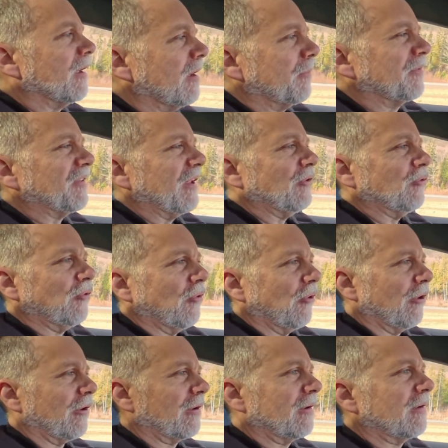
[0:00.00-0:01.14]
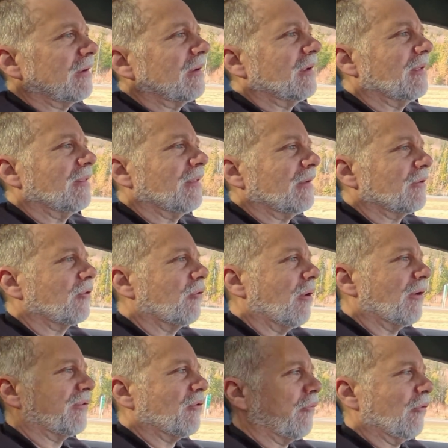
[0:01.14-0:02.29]
upstate New York, then
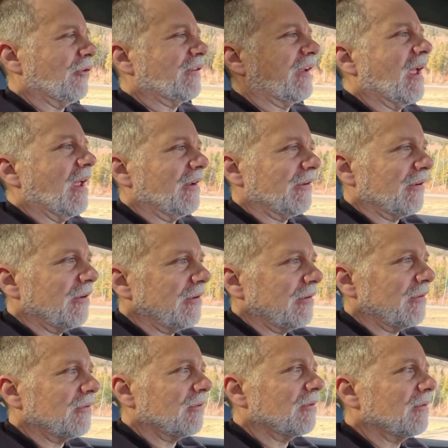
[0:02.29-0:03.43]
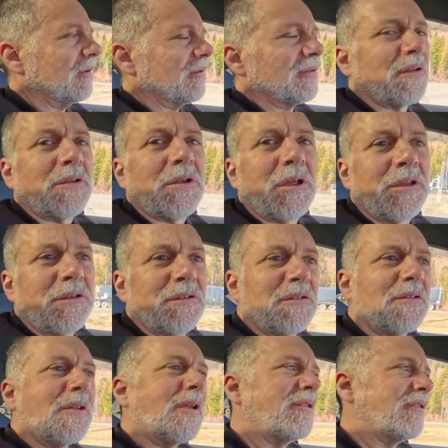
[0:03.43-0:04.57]
cross over into Canada, and it's a nice
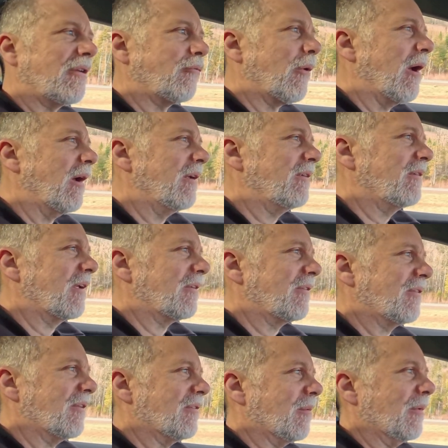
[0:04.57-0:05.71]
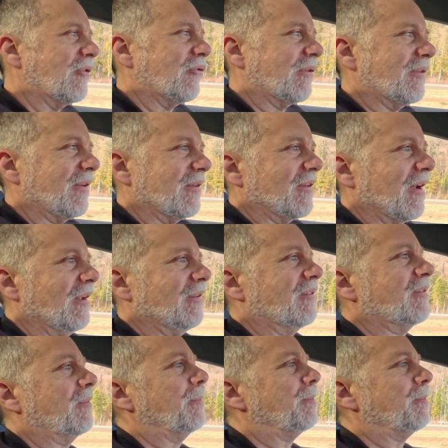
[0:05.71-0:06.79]
little ride to get to see some interesting sights.